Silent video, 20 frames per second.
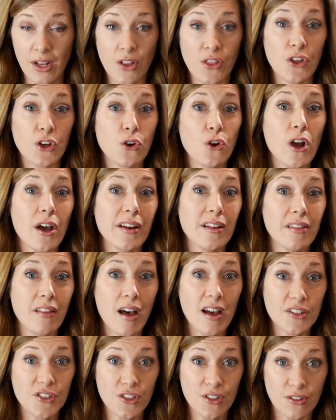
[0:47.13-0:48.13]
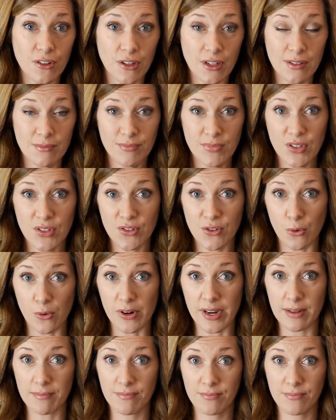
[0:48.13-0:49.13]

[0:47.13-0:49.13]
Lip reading: the chronological story.